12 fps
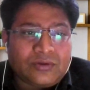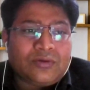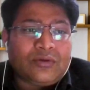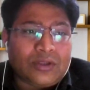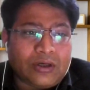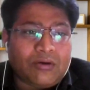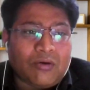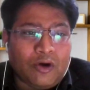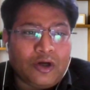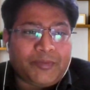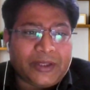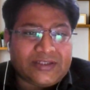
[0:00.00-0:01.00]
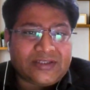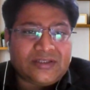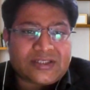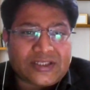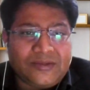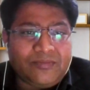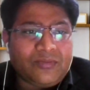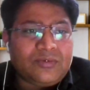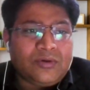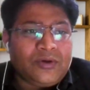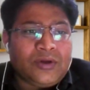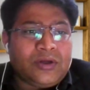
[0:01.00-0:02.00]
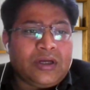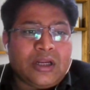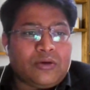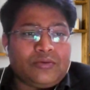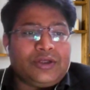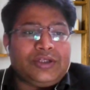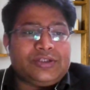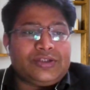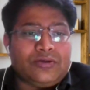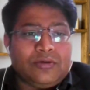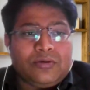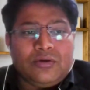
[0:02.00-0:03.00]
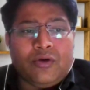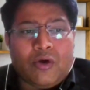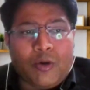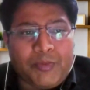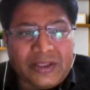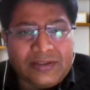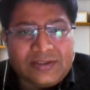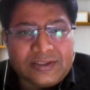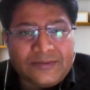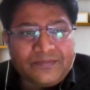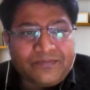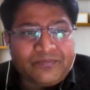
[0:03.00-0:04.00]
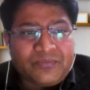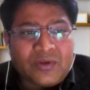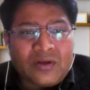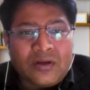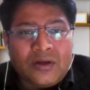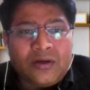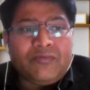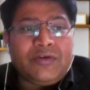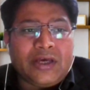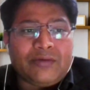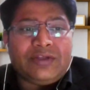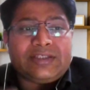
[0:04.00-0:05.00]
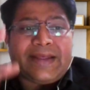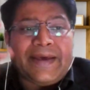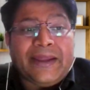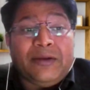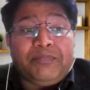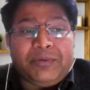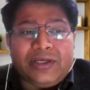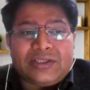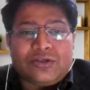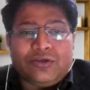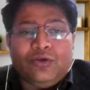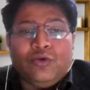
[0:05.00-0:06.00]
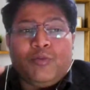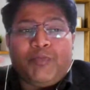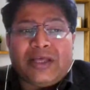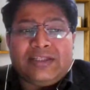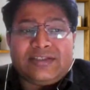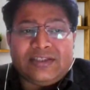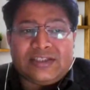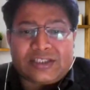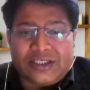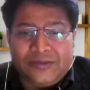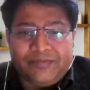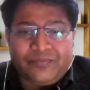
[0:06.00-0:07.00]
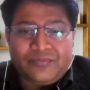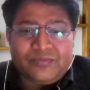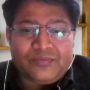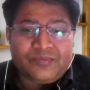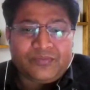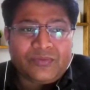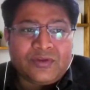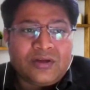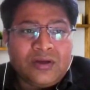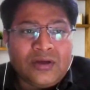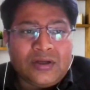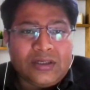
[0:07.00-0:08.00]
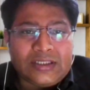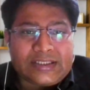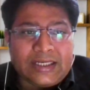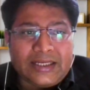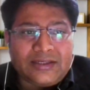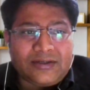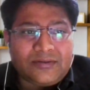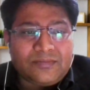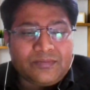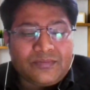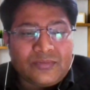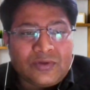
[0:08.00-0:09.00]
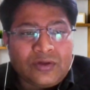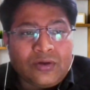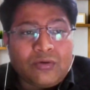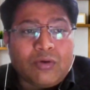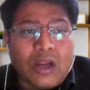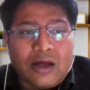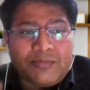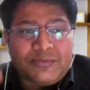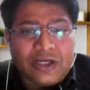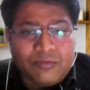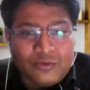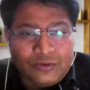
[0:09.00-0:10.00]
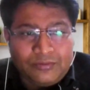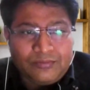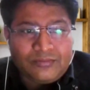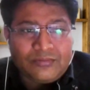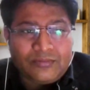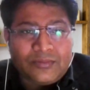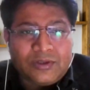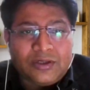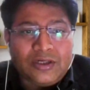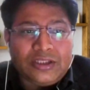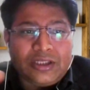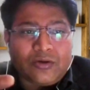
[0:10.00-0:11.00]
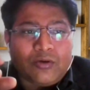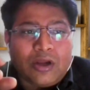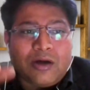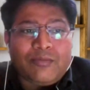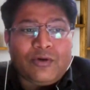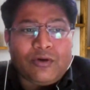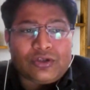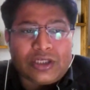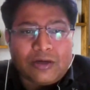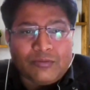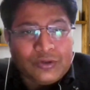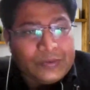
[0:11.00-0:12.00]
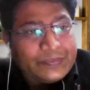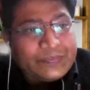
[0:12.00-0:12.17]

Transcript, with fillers: the old pension scheme. Now there is no pension. We have this NPS new pension scheme. It's like Gulab Jamun, neither Gulab nor Jamun.